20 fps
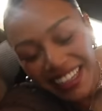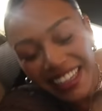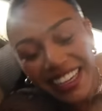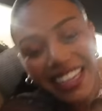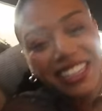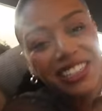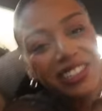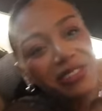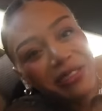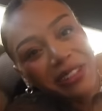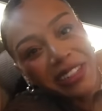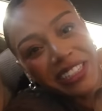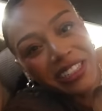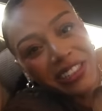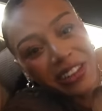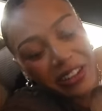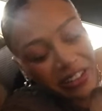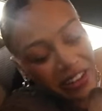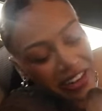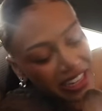It's always
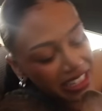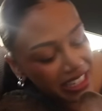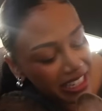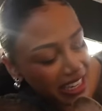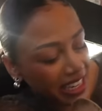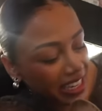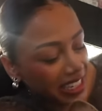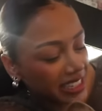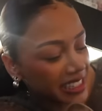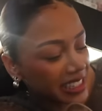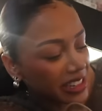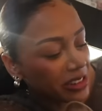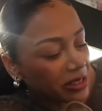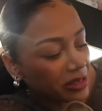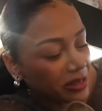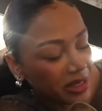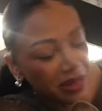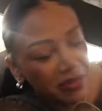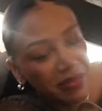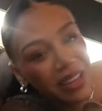so crazy
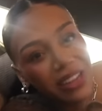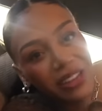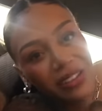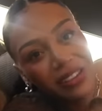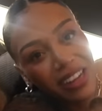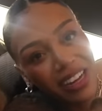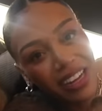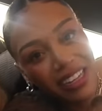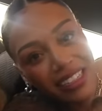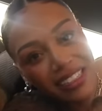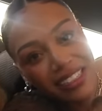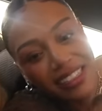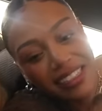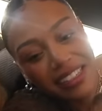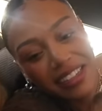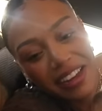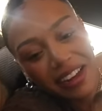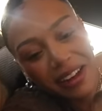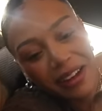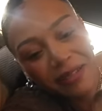still to meet you guys.